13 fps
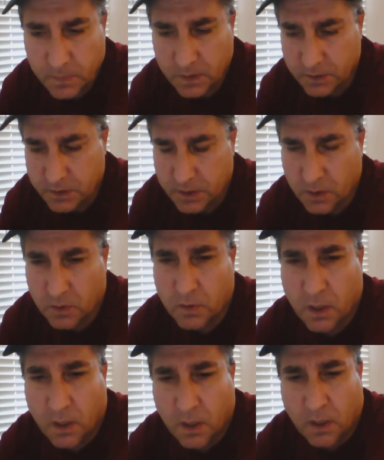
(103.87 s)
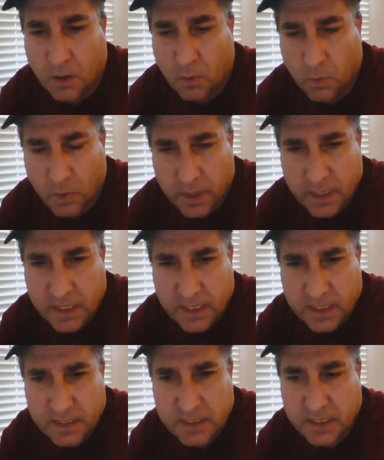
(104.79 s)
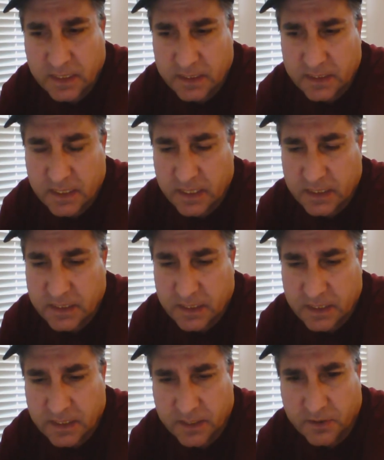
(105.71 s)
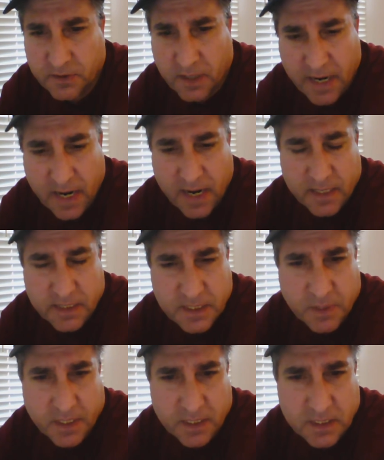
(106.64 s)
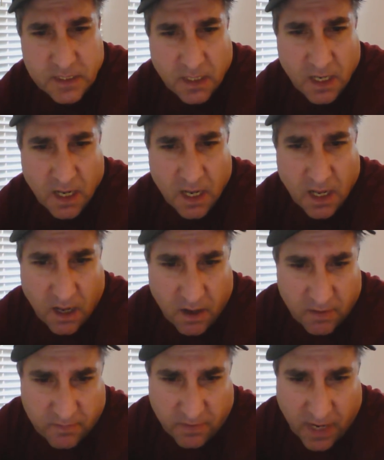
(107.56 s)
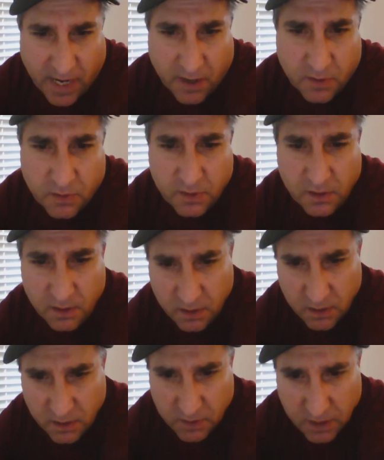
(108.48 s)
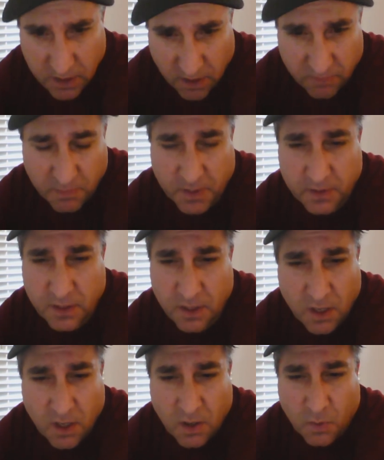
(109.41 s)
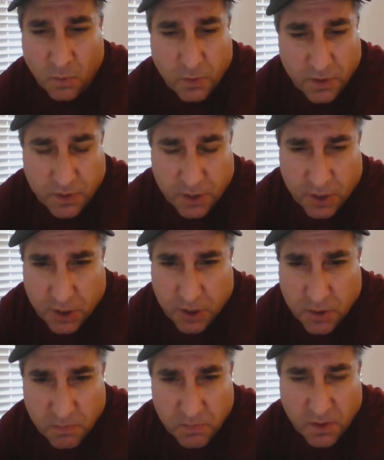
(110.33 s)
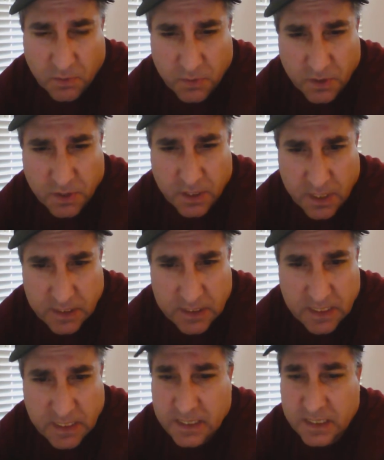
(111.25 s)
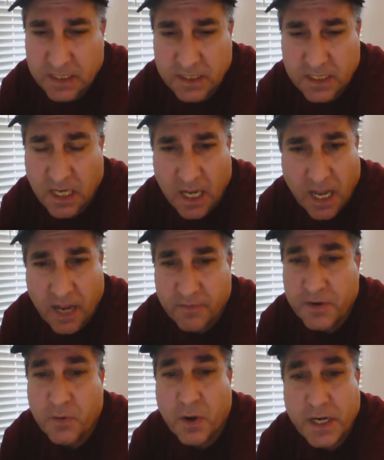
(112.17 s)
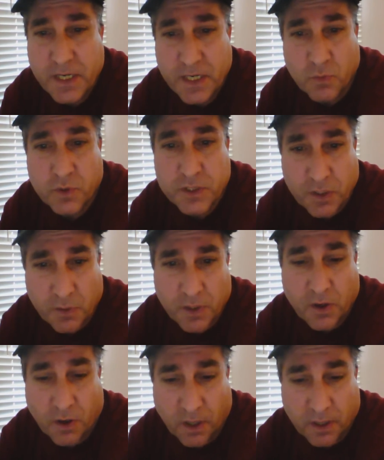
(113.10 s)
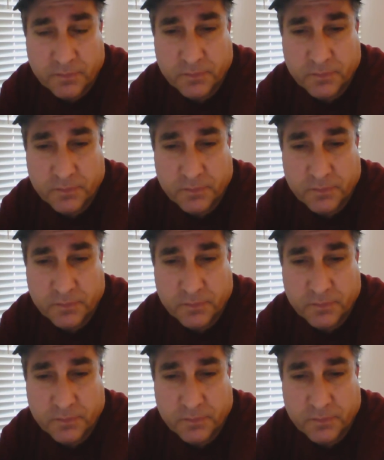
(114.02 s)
so what it is there are aspects of our government where the citizens have no idea what's going on.